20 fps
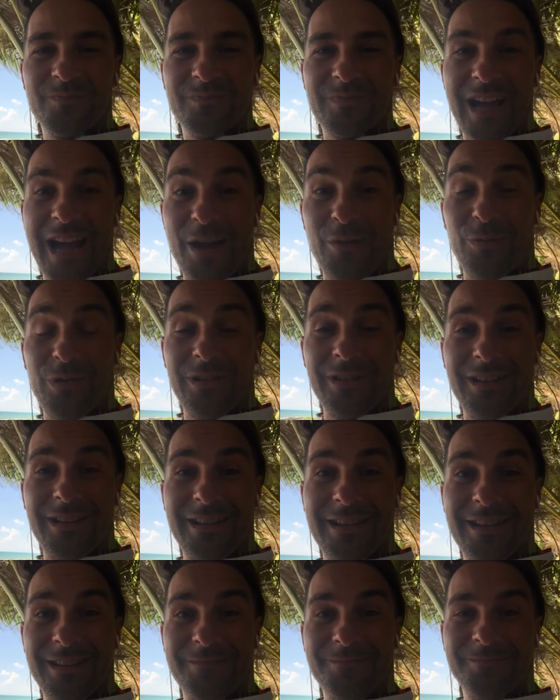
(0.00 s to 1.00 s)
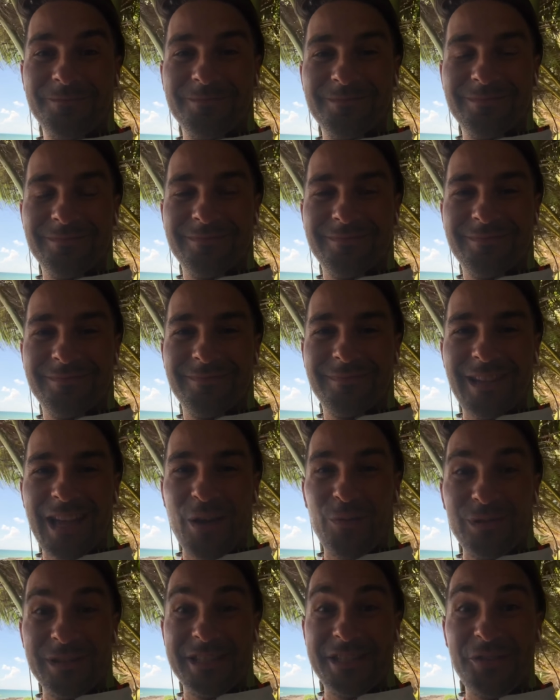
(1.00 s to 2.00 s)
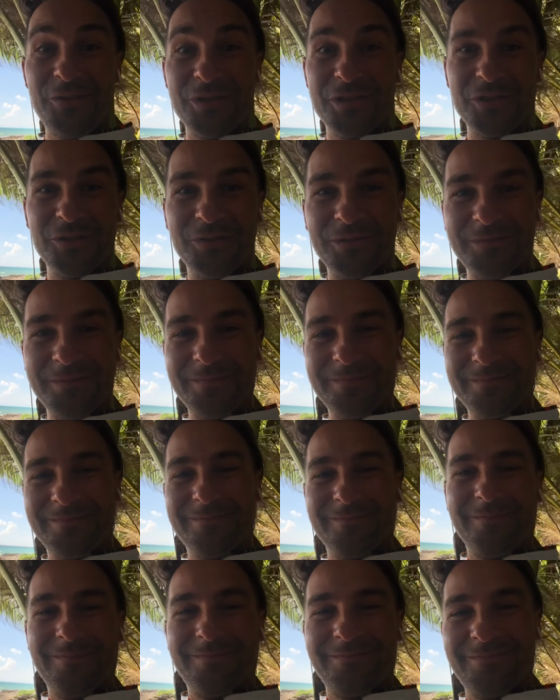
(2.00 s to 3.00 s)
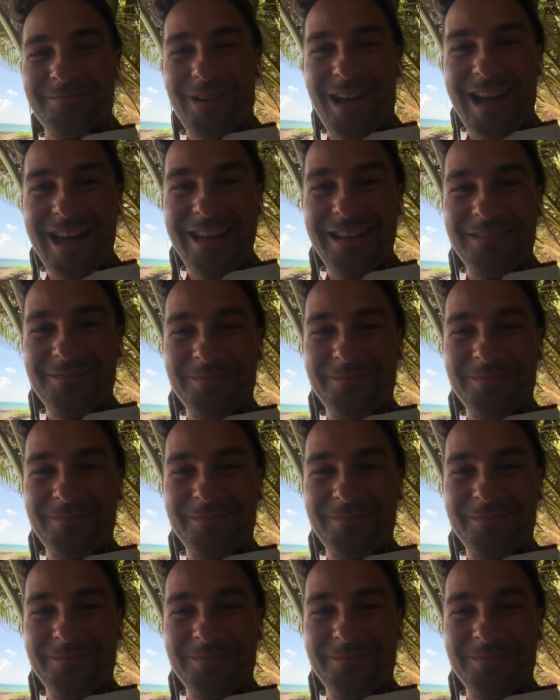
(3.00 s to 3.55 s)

I will see you soon. Bye.